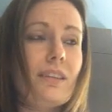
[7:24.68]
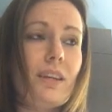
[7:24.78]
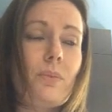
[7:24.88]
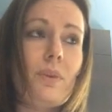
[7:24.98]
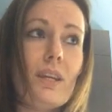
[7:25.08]

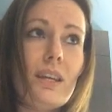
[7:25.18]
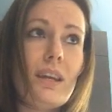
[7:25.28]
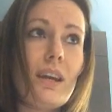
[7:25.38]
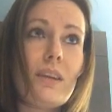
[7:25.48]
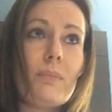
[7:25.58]
like
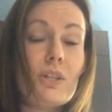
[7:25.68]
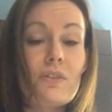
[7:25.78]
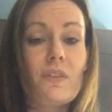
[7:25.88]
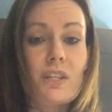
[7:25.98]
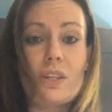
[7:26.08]
we had a
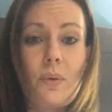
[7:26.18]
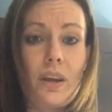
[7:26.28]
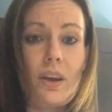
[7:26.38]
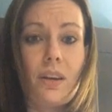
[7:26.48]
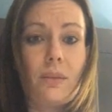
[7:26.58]
bunch of things
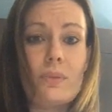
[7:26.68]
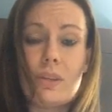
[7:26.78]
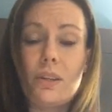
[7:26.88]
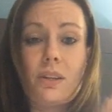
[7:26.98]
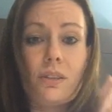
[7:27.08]
going on
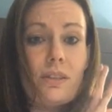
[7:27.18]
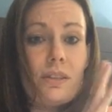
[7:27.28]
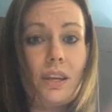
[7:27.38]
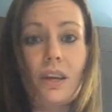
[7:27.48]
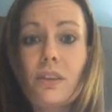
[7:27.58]
at the
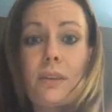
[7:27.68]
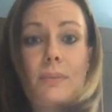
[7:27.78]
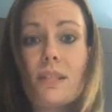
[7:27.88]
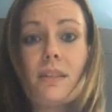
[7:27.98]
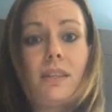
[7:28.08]
the other
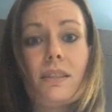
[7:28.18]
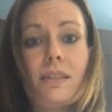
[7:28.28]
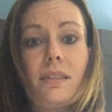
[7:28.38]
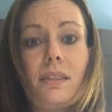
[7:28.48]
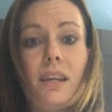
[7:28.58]

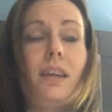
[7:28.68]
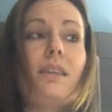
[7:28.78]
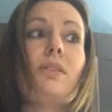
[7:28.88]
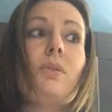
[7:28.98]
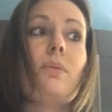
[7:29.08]
business
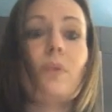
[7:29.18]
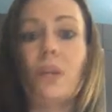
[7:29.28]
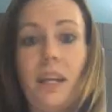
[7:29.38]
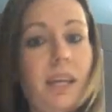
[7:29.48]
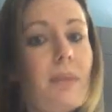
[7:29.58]
and so we were
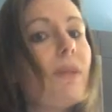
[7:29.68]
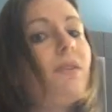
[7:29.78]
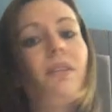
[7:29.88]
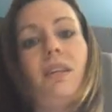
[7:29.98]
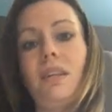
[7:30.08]
getting
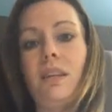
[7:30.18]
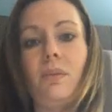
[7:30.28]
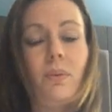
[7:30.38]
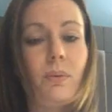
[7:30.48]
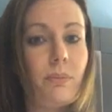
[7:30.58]
emails in
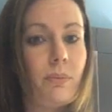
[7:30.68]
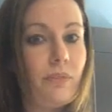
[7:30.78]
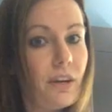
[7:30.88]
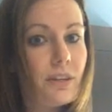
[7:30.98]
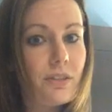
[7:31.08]
and we were
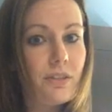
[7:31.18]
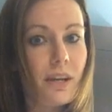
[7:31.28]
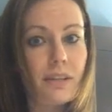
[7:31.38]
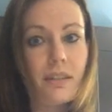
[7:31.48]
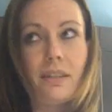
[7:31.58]
very
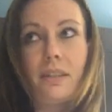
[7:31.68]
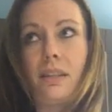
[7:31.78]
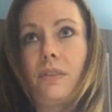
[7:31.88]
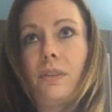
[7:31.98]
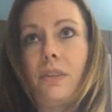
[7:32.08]
distracted
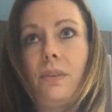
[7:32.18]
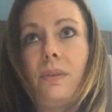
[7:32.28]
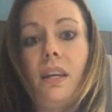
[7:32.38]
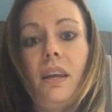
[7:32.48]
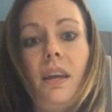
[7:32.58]
this
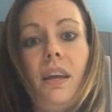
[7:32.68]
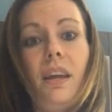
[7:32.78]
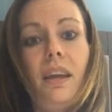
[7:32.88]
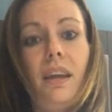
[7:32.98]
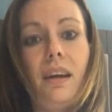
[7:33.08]
afternoon
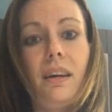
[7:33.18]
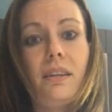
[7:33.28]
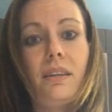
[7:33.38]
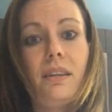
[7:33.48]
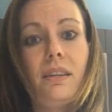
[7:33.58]

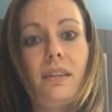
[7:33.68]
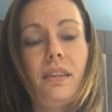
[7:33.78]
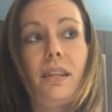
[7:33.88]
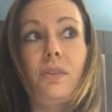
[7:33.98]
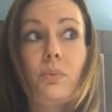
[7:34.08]
and
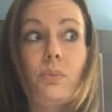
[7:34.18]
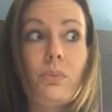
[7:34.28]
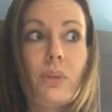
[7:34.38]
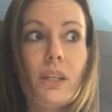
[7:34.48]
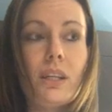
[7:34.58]
like it's
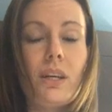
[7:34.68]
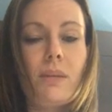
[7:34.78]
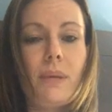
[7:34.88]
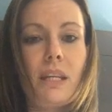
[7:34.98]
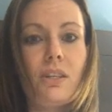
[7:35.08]
really
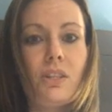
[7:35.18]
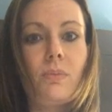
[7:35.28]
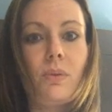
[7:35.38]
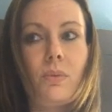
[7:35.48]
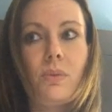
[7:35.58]
hard to pay
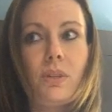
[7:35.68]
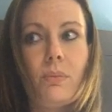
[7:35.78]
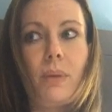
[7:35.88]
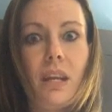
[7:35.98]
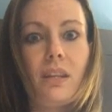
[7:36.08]
attention but we were
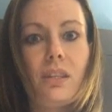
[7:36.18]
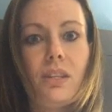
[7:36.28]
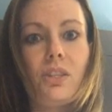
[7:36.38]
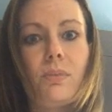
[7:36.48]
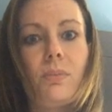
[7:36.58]
still paying
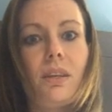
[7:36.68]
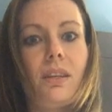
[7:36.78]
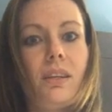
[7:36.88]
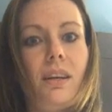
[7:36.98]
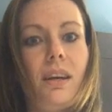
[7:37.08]
attention
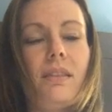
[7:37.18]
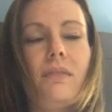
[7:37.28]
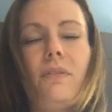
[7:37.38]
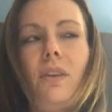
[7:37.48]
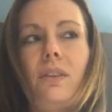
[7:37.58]
but i
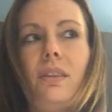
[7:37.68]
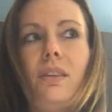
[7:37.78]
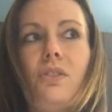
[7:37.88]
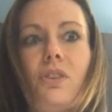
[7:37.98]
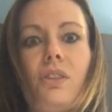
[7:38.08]
felt that
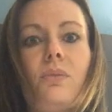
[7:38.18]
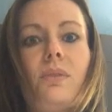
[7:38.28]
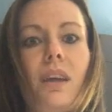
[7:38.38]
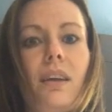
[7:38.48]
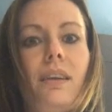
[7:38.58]
the instructor
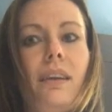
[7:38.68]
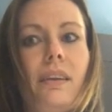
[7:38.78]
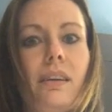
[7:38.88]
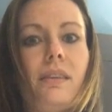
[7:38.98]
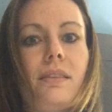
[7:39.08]
was kind of
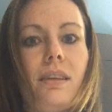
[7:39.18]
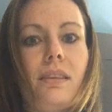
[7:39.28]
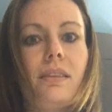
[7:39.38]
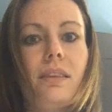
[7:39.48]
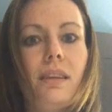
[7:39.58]
getting
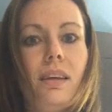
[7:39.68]
irritated